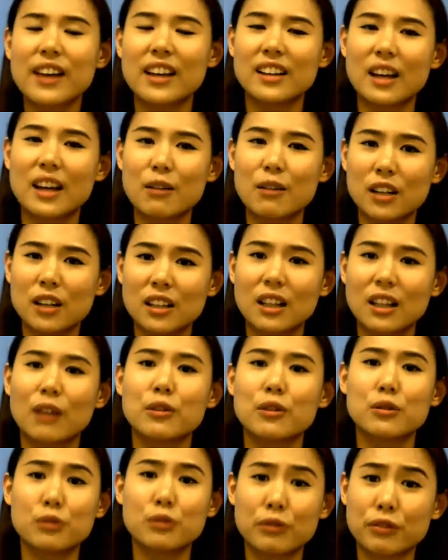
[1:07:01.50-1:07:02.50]
and that would allow
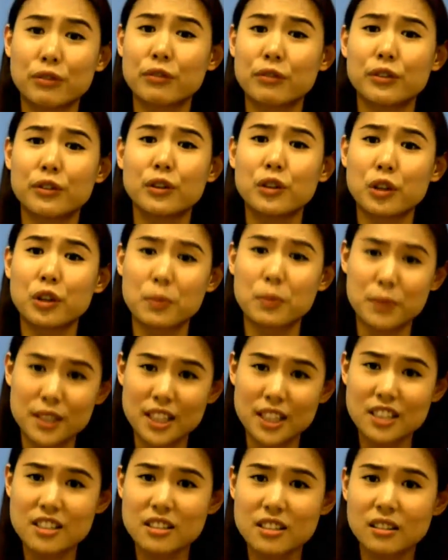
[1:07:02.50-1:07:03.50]
you to fulfill your
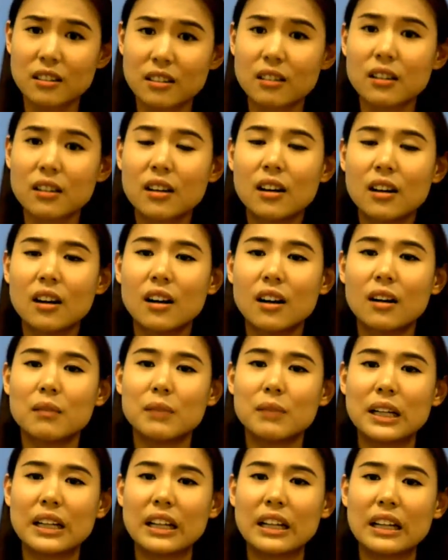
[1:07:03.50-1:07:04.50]
potential. But
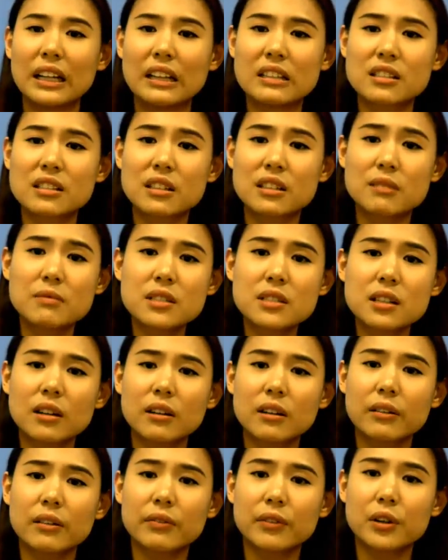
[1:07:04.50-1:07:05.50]
in terms
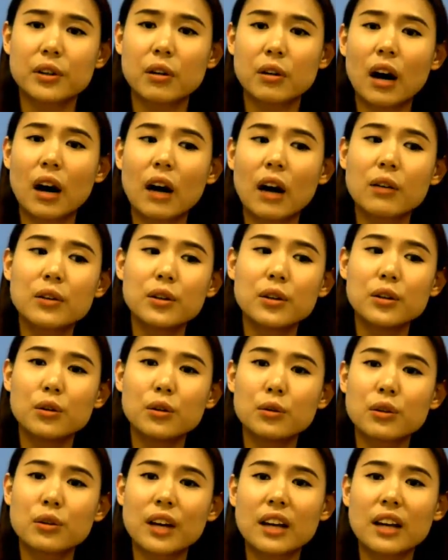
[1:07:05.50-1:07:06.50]
of, how do you
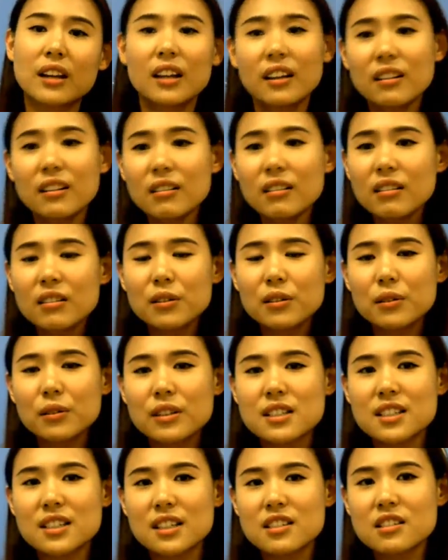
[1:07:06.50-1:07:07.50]
get into
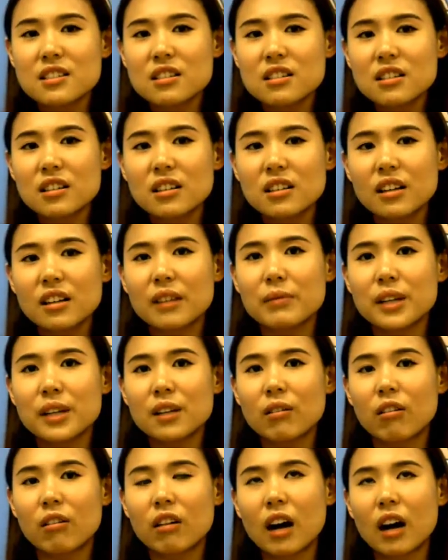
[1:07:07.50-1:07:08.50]
Accenture? I mean,
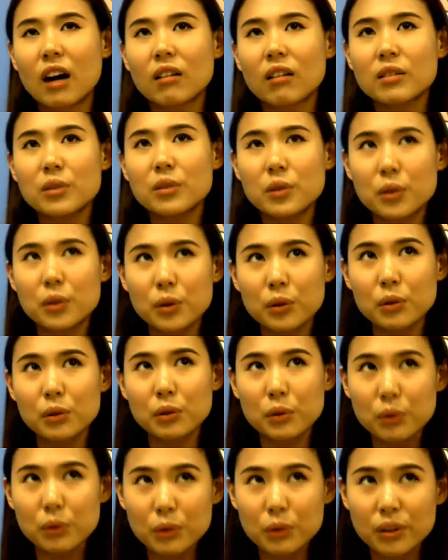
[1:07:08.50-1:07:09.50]
or how do
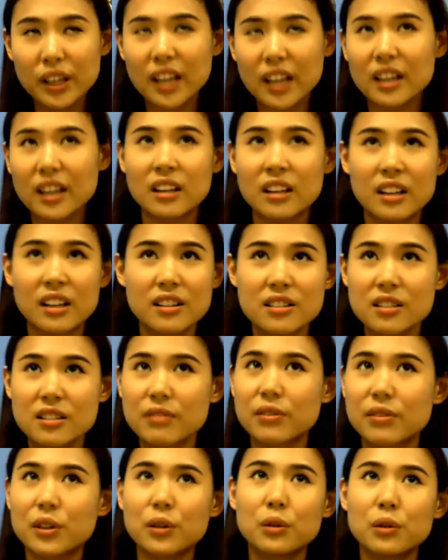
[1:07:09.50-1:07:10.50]
you get an
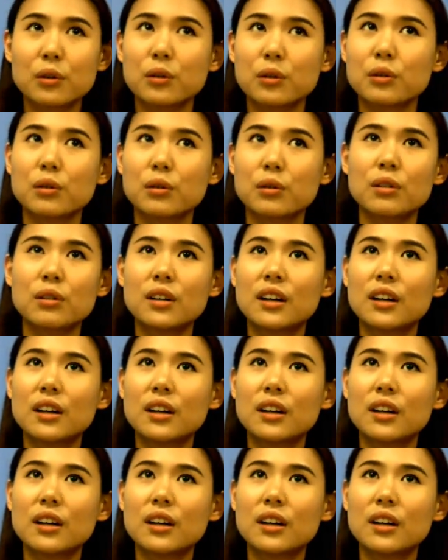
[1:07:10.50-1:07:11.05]
interview?